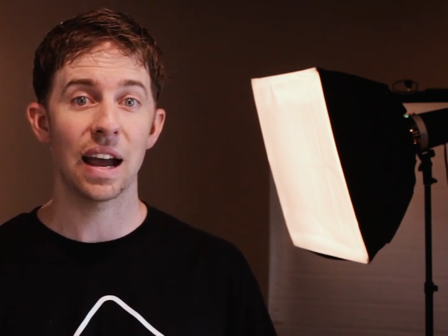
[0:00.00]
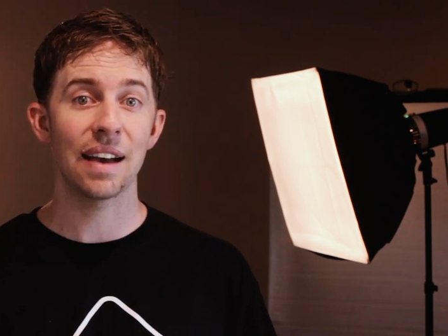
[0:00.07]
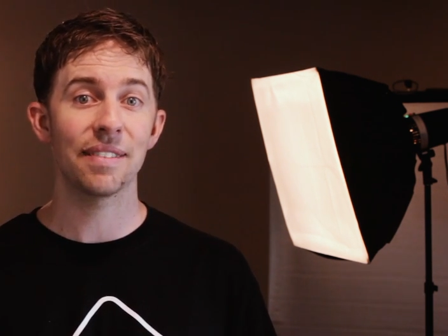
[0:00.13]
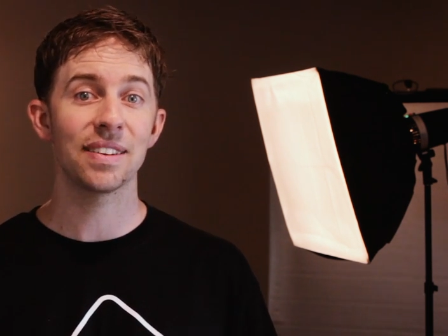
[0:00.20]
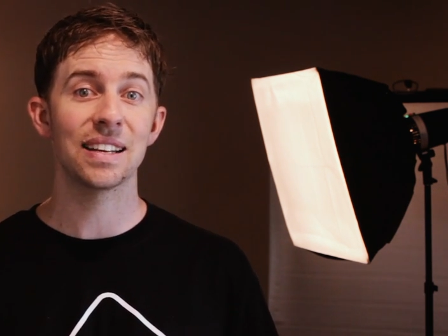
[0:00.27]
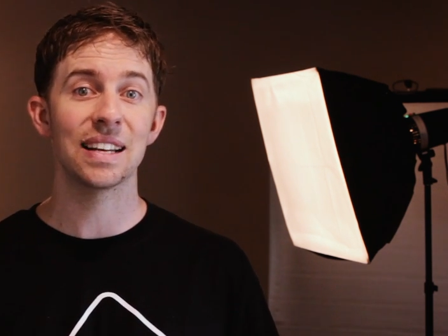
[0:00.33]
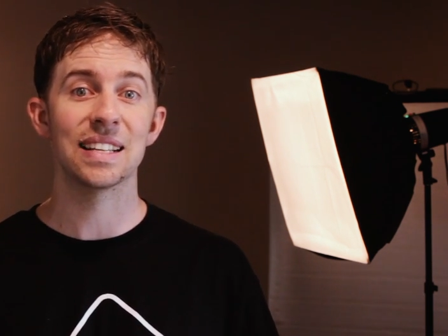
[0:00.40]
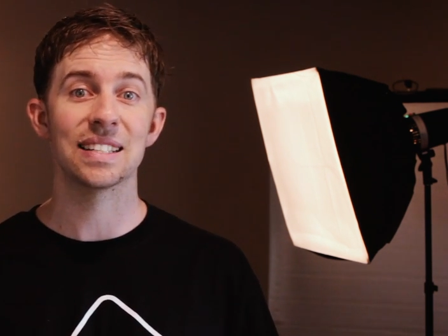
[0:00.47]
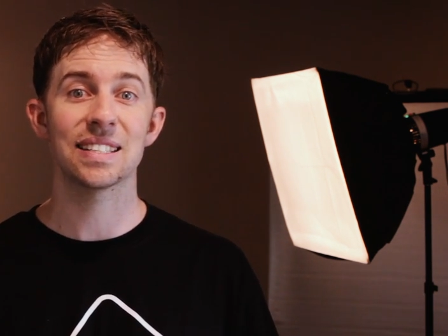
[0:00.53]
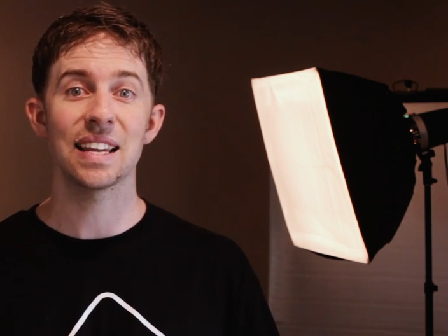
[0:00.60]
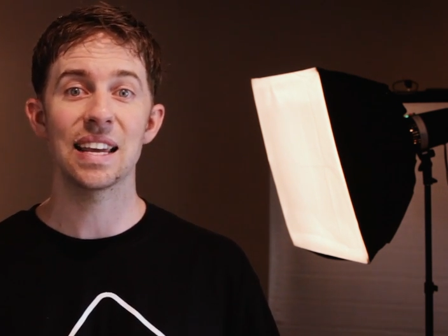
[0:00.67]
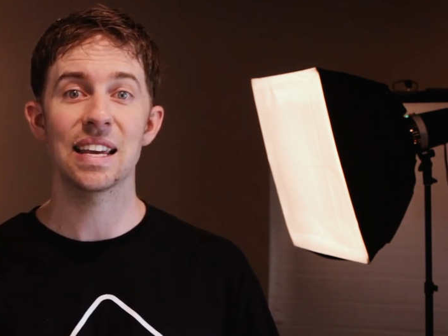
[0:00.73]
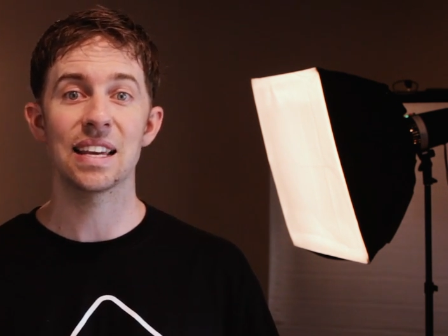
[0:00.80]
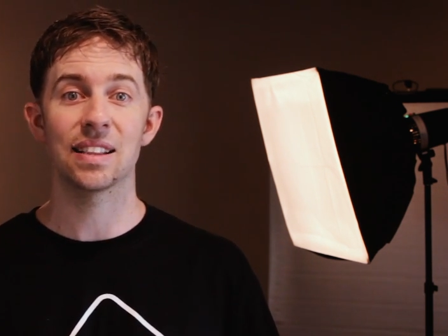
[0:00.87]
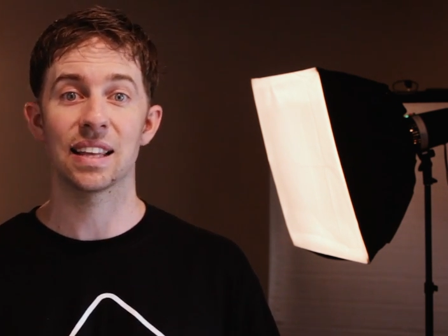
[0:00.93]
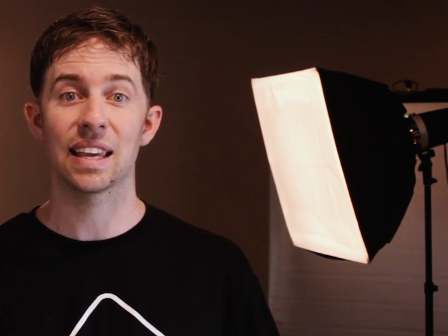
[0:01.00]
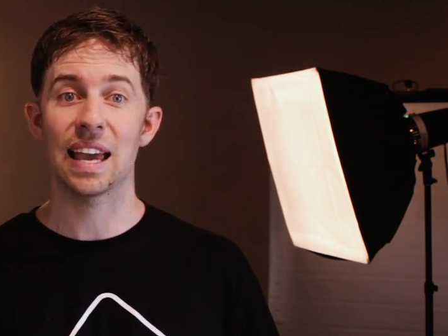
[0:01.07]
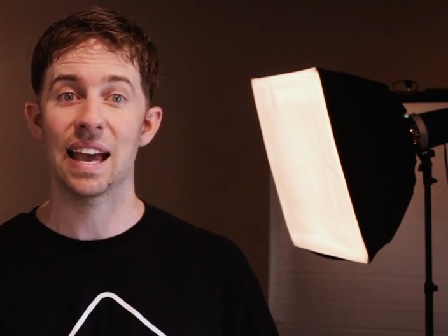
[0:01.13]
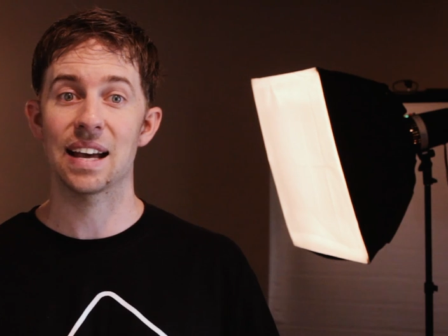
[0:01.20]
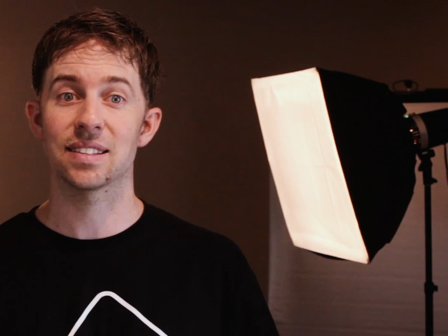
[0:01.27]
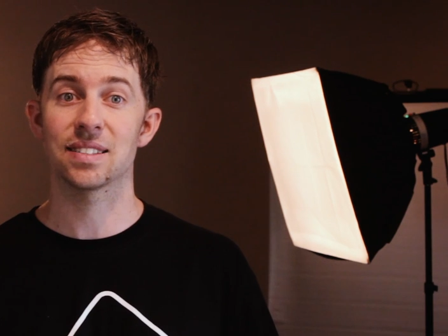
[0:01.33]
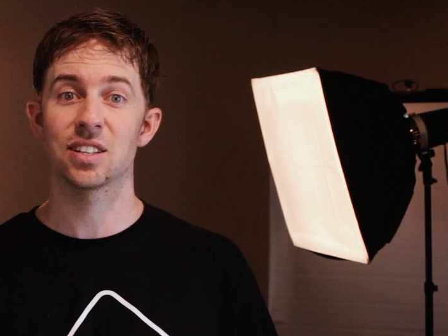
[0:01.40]
having a say in the
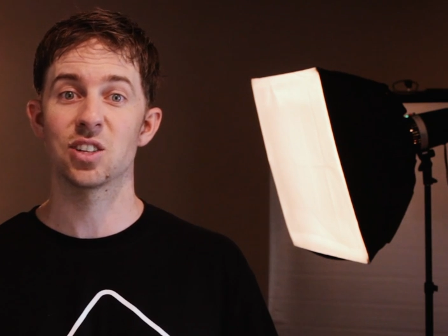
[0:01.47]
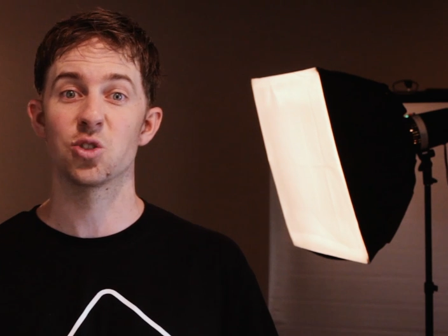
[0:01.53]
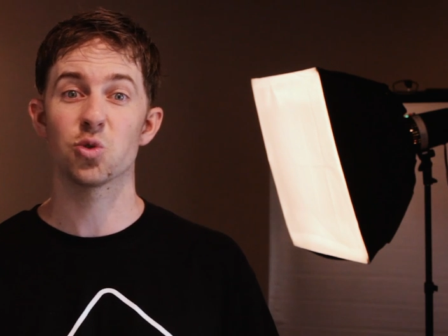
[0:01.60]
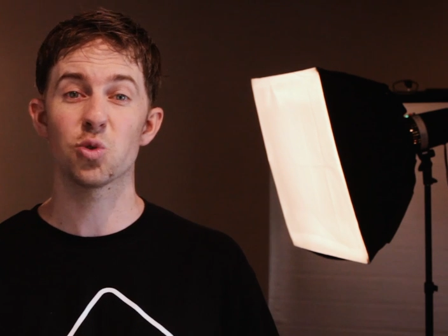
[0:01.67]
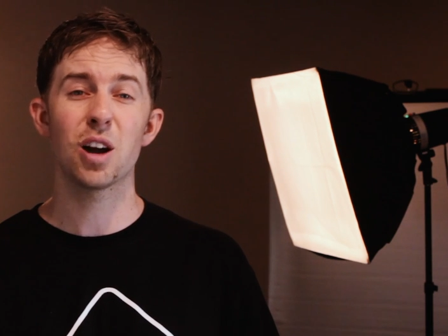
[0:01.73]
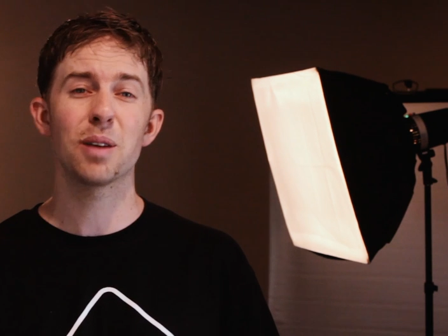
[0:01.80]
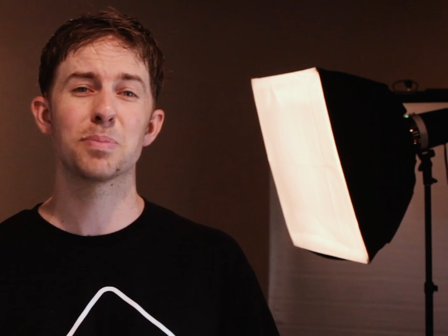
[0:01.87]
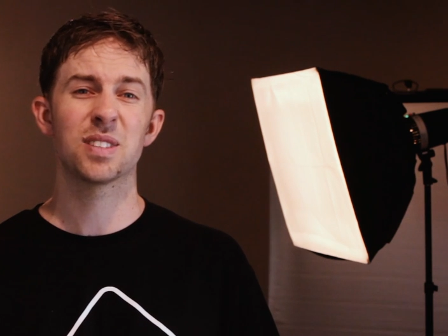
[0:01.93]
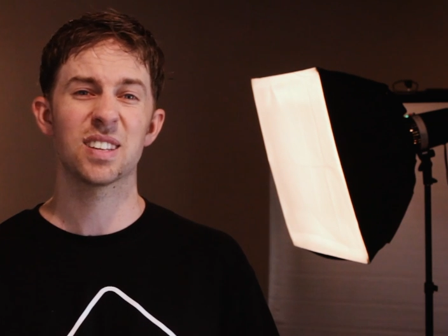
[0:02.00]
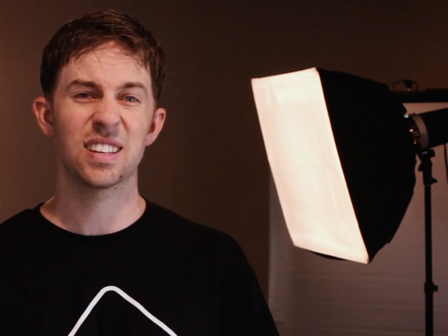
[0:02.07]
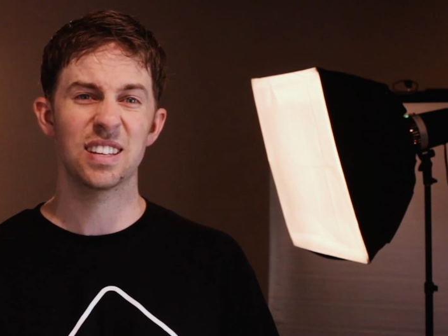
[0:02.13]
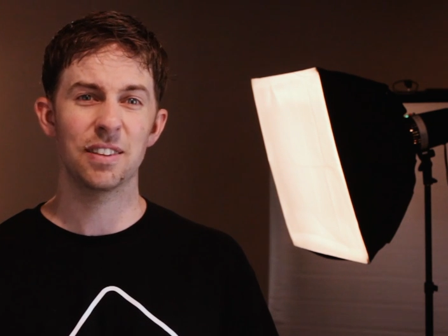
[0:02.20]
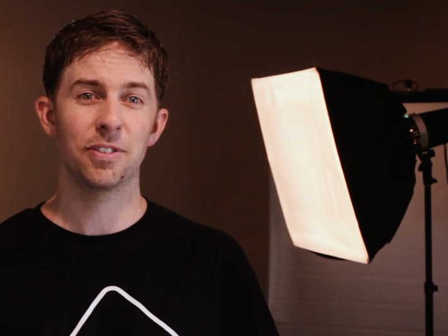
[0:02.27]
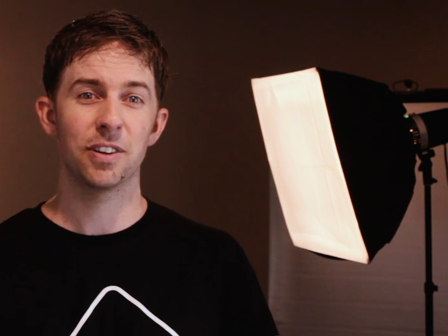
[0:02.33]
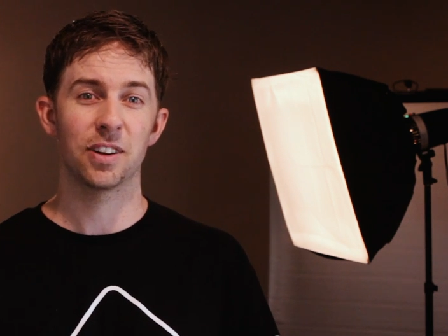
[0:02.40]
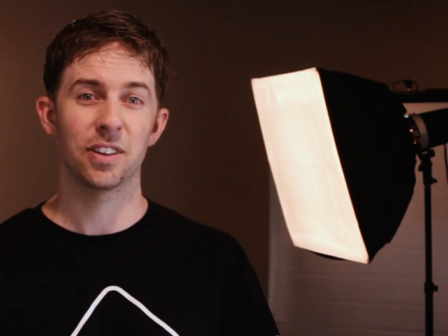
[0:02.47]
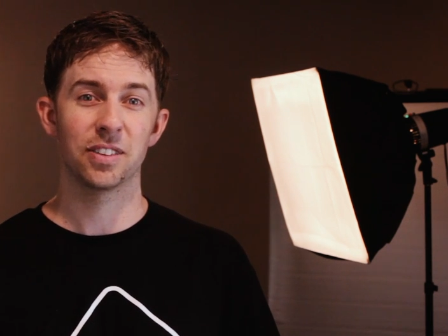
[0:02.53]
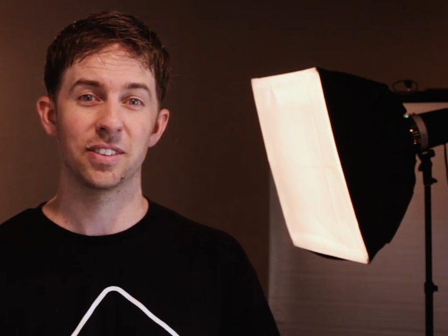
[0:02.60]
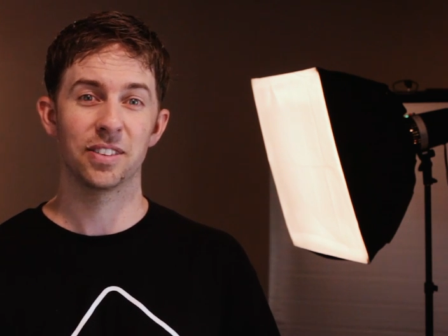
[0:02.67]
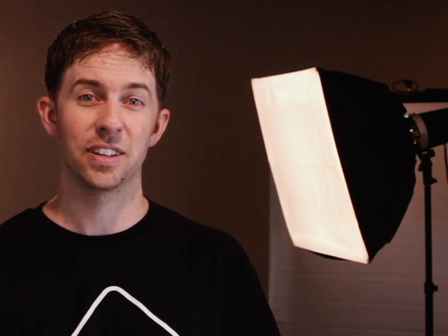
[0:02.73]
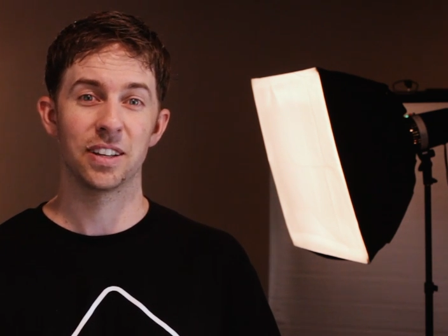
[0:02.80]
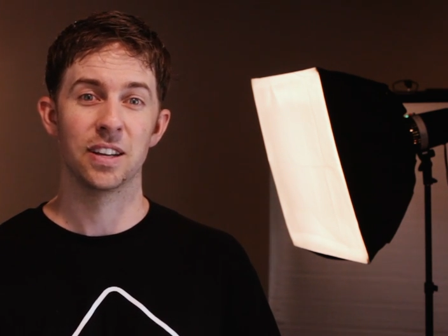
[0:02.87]
casting drops
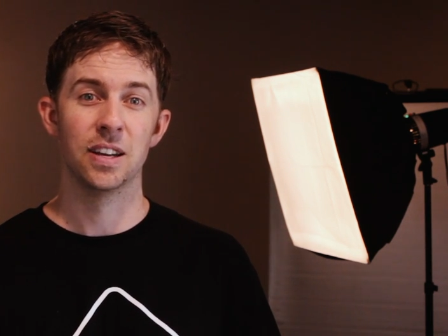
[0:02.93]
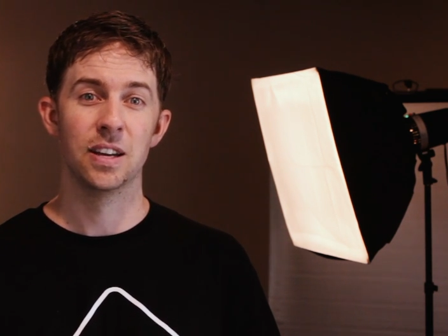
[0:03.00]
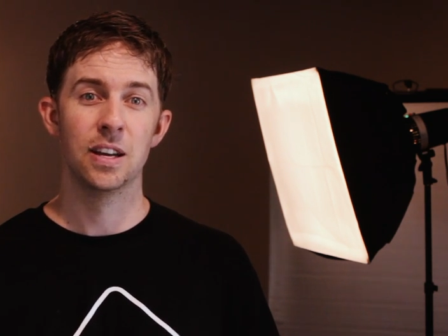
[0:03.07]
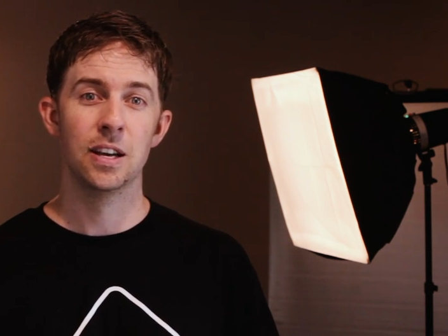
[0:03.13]
significantly.